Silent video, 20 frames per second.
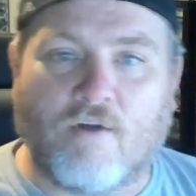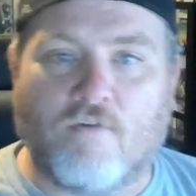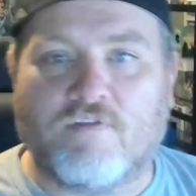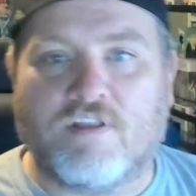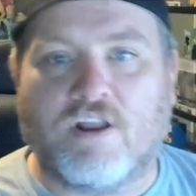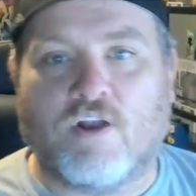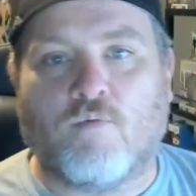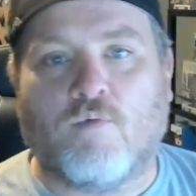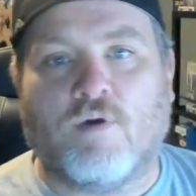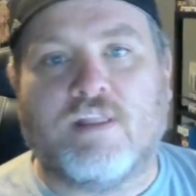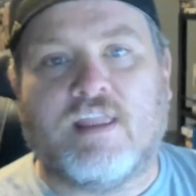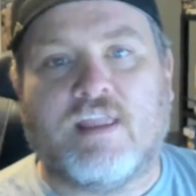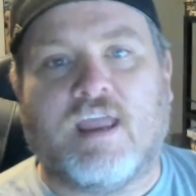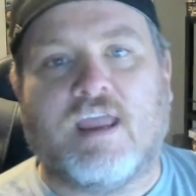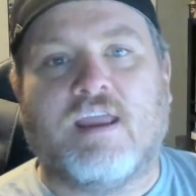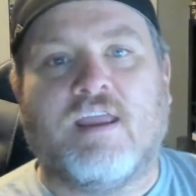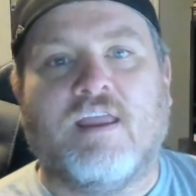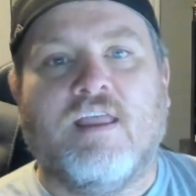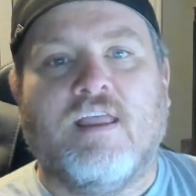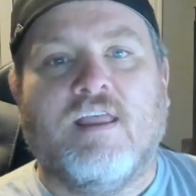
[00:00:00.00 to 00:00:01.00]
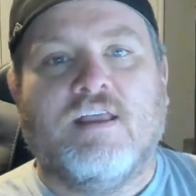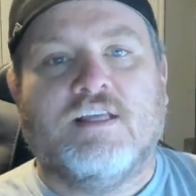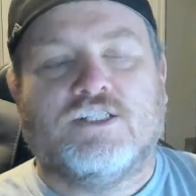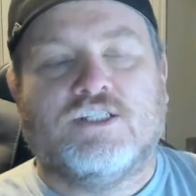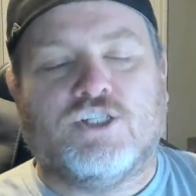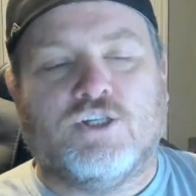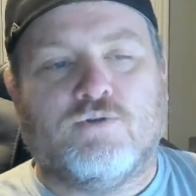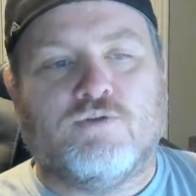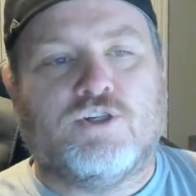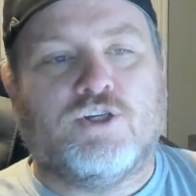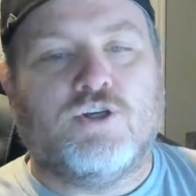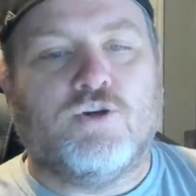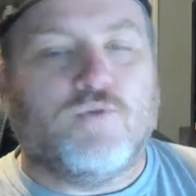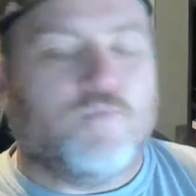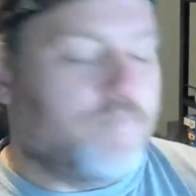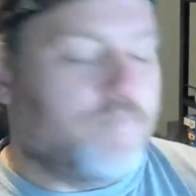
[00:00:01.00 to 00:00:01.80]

over there one day soon too.